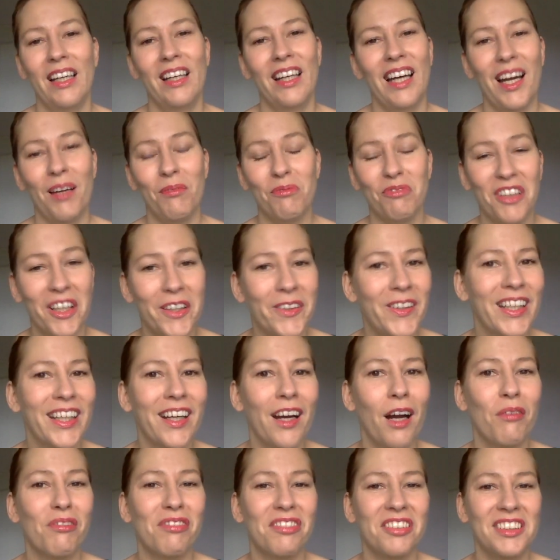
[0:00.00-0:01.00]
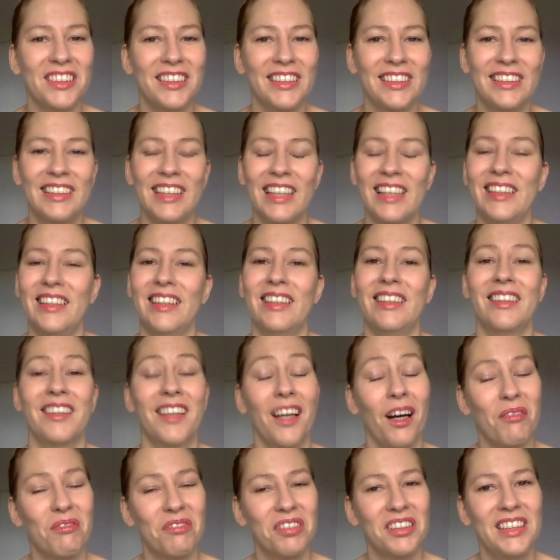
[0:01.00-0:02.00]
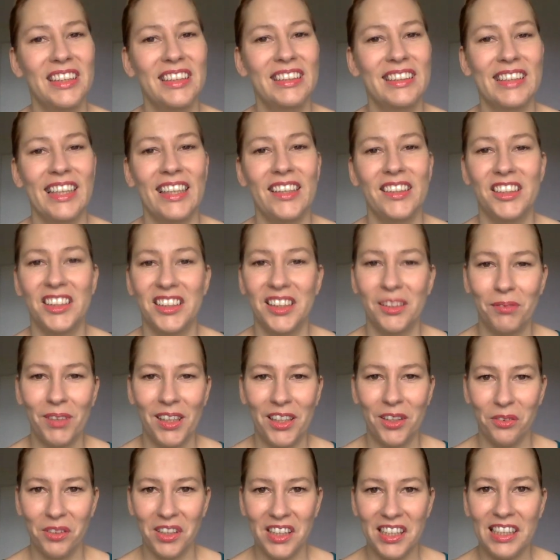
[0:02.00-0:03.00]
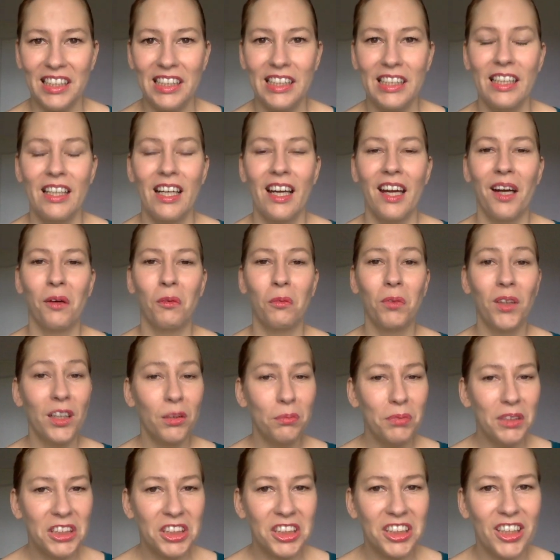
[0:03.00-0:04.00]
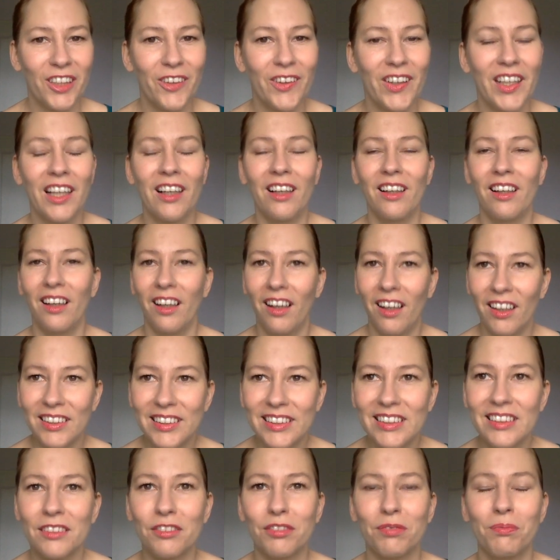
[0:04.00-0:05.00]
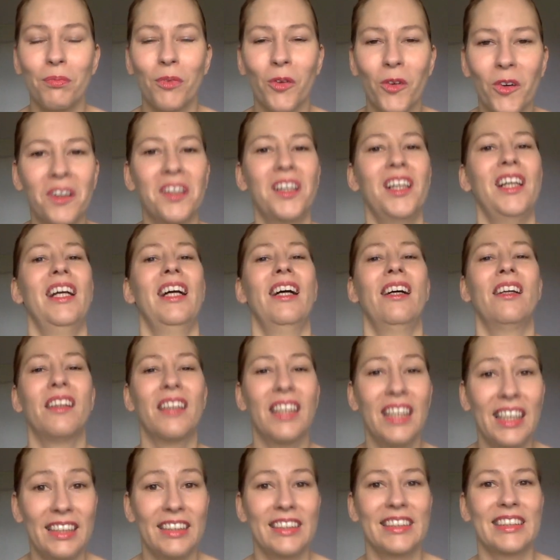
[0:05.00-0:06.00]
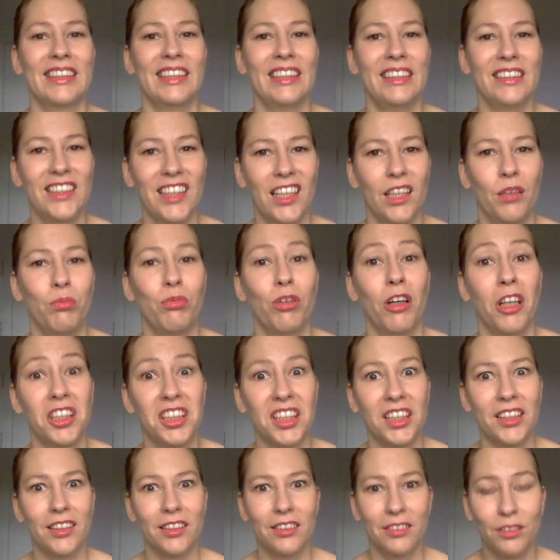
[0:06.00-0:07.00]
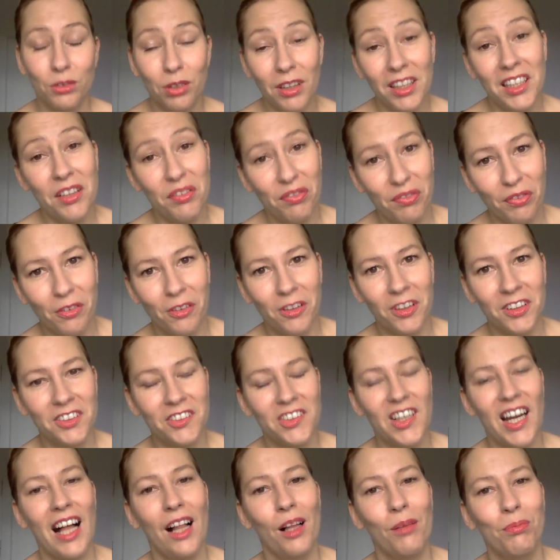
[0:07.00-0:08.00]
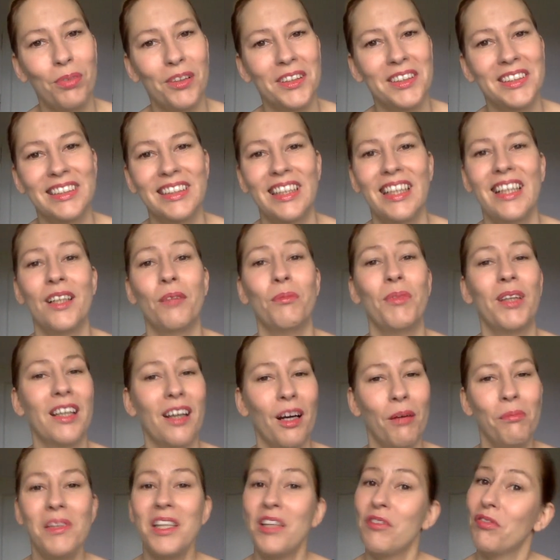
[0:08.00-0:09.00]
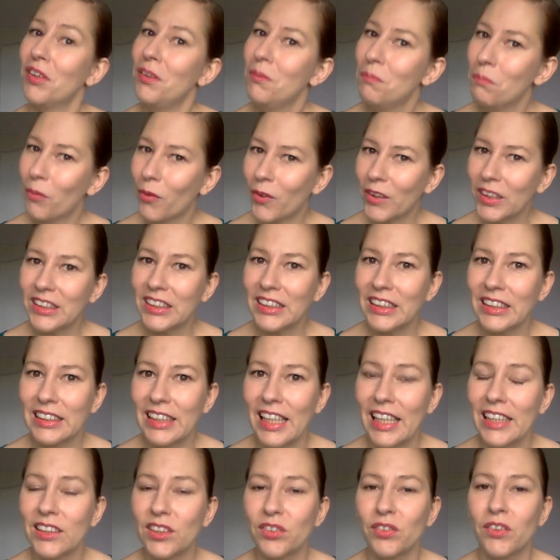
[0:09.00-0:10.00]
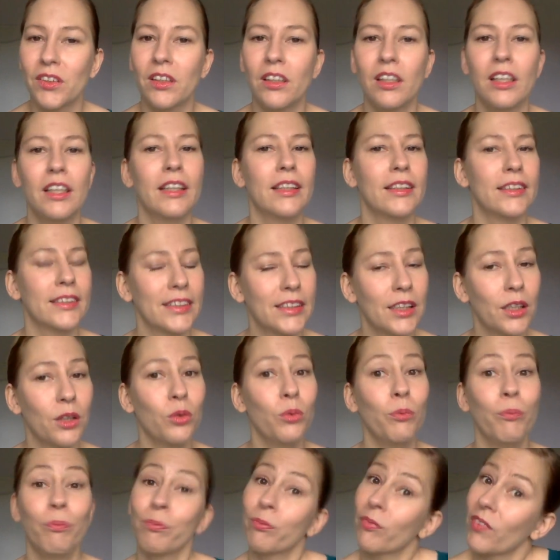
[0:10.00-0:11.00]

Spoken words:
I'm very confident that Jim and Wiki will be sharing lots of more things in their Project 24 to help us become even more successful. So